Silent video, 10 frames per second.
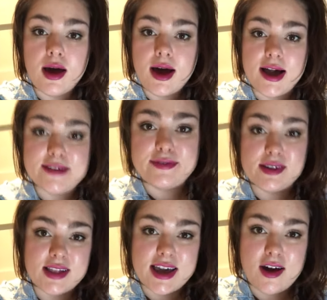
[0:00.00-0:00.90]
I feel
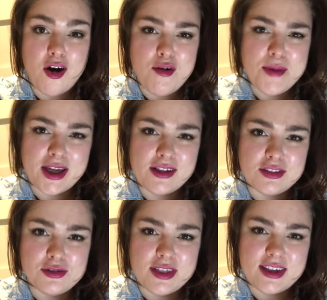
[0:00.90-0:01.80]
like all my
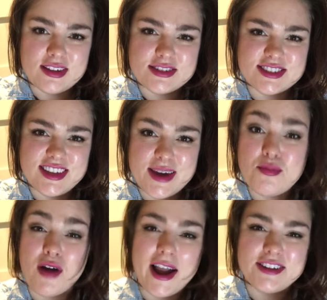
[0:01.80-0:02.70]
clothing is
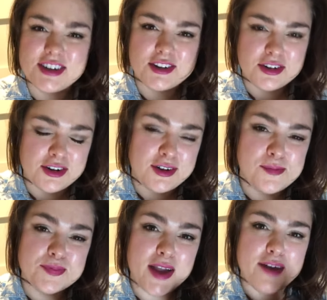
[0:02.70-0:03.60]
impractical.
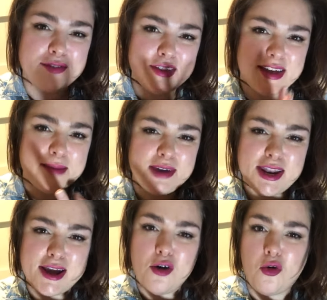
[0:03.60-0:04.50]
I feel like I'm
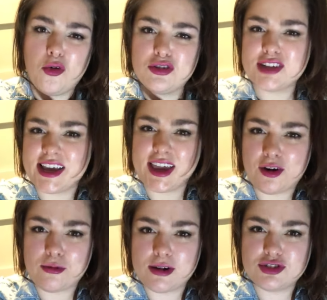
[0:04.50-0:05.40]
getting old. I get
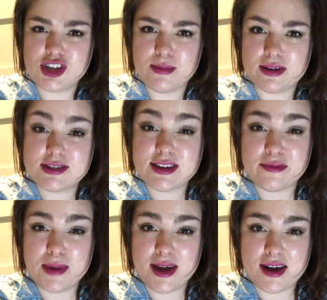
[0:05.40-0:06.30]
grouchy about stuff
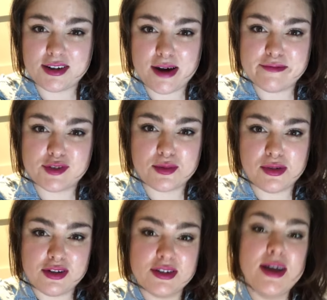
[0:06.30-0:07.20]
being
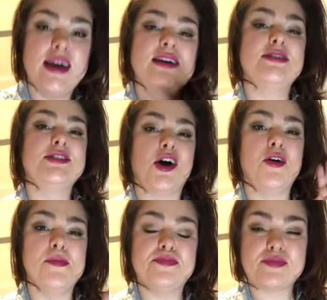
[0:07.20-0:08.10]
uncomfortable.
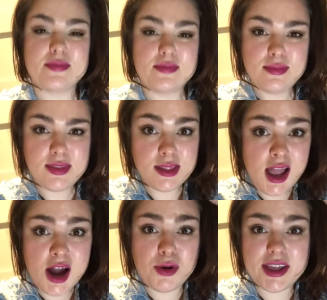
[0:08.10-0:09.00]
So
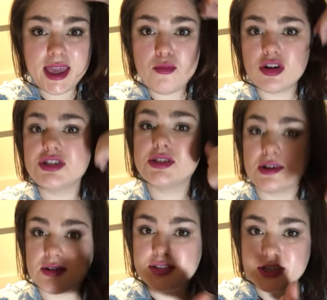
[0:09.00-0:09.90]
I want to get more
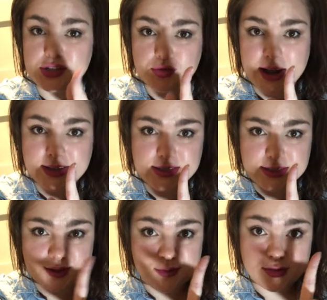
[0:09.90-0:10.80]
skirts and
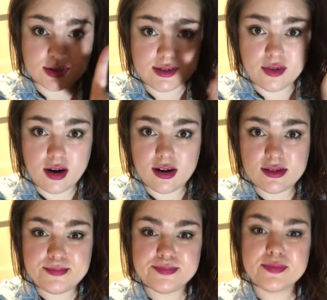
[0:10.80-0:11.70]
dresses first of all,
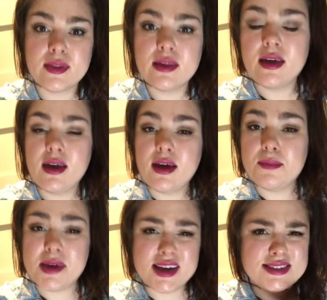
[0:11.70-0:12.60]

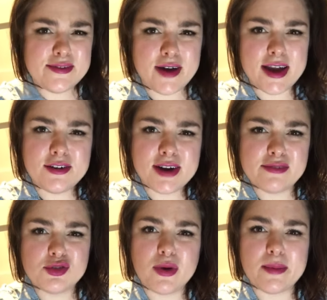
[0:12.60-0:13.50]
because if I don't have
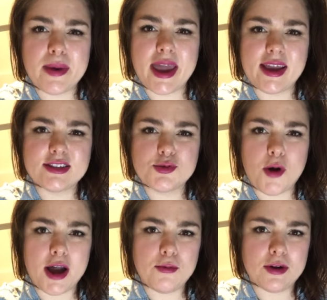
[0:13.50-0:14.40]
to wear pants,
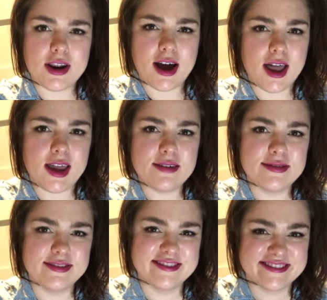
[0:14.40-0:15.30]
why would I?
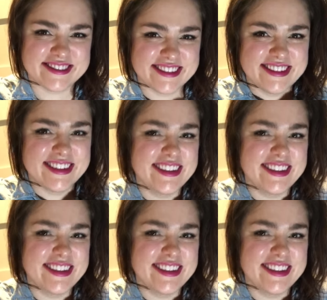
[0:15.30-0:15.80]
Do